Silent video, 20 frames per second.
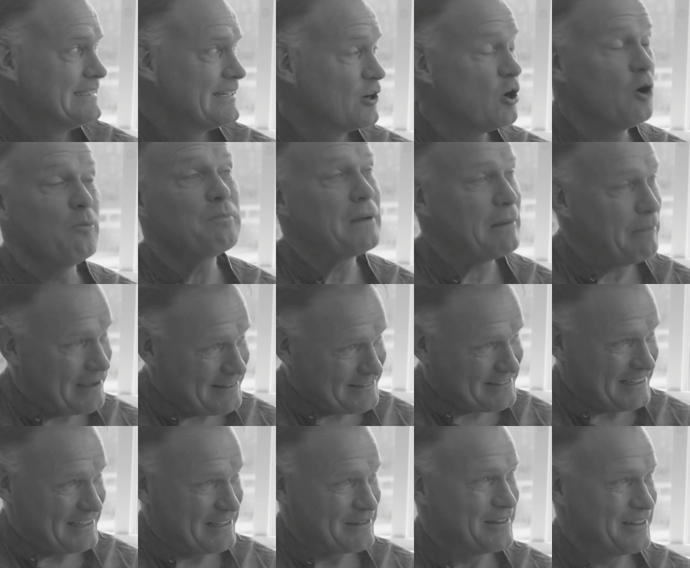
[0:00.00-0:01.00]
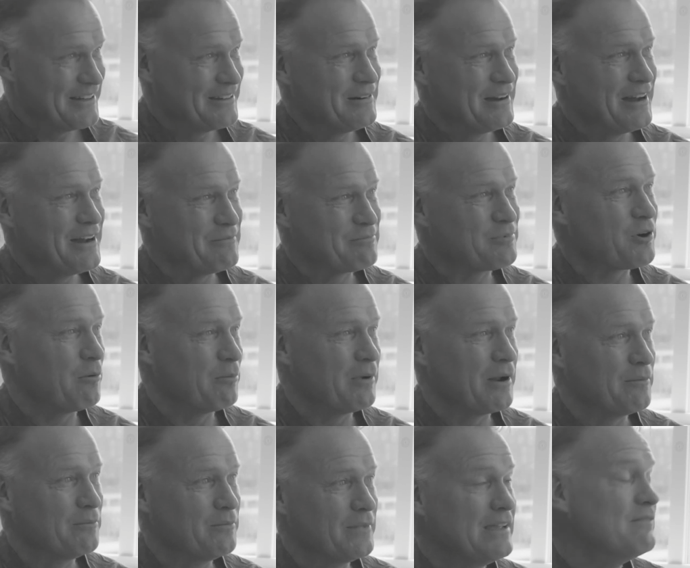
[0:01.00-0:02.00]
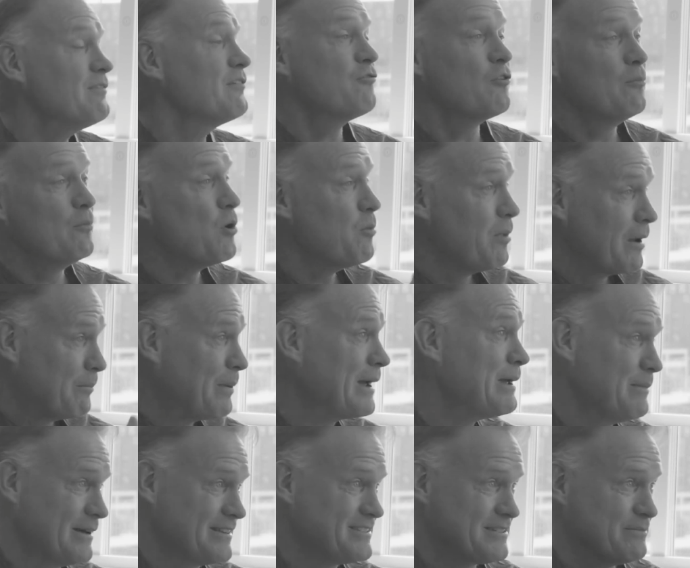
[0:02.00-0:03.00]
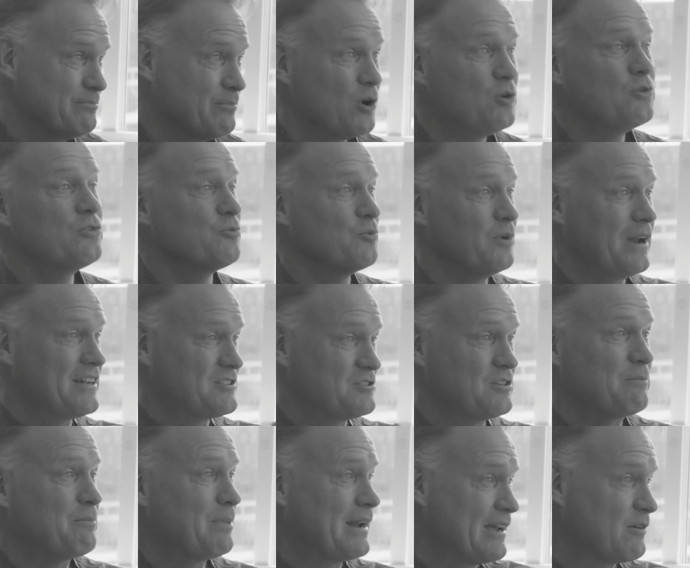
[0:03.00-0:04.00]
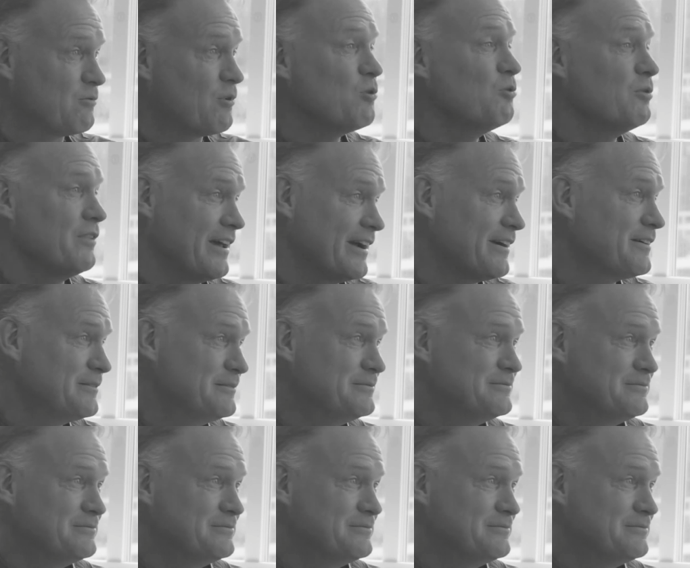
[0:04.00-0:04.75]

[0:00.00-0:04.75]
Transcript: complementing problem, even for mobile payments. Both will actually play a role there.